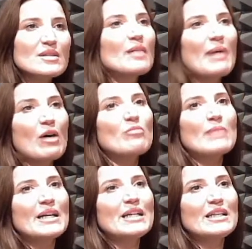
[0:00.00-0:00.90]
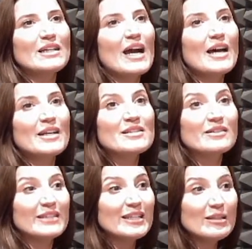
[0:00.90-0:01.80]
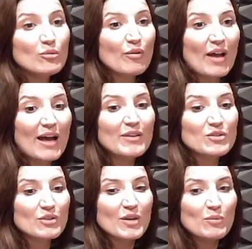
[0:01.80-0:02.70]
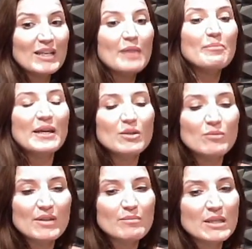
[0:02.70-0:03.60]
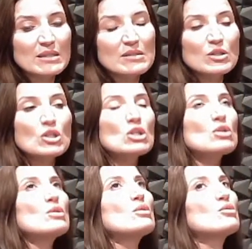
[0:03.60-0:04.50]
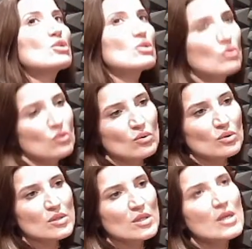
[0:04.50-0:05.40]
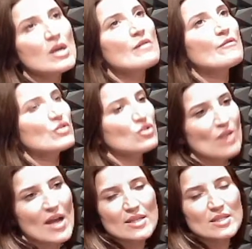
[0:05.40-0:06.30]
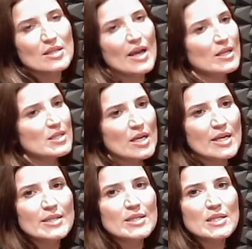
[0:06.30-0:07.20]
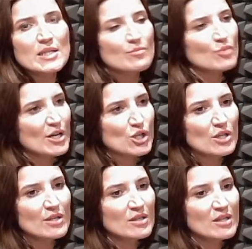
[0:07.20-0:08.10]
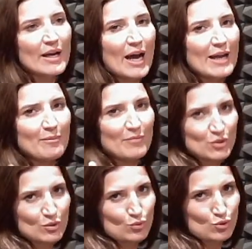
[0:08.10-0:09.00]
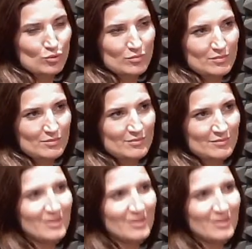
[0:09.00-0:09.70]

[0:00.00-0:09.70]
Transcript: about money, and heal that so that we get better with it, because it's a huge cause for stress, anxiety, depression. I am the solution. You